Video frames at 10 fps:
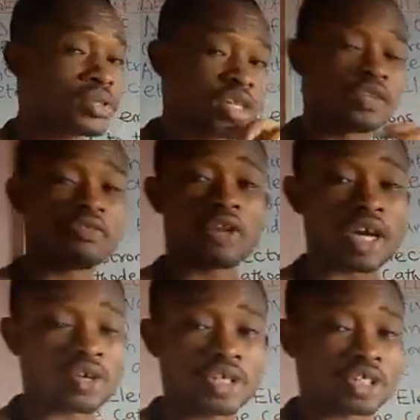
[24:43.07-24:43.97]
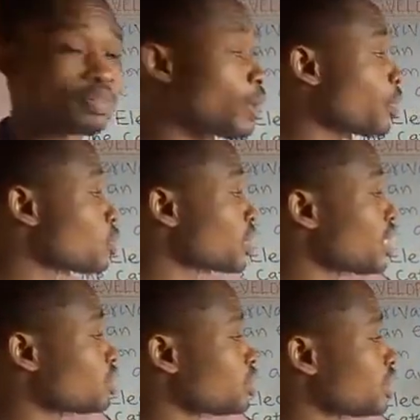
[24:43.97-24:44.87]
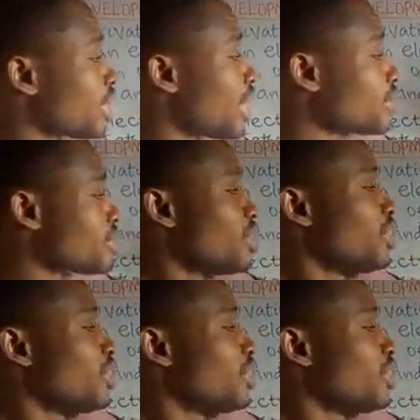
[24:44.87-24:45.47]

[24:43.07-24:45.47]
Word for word: So take note for calculation purpose, we can actually get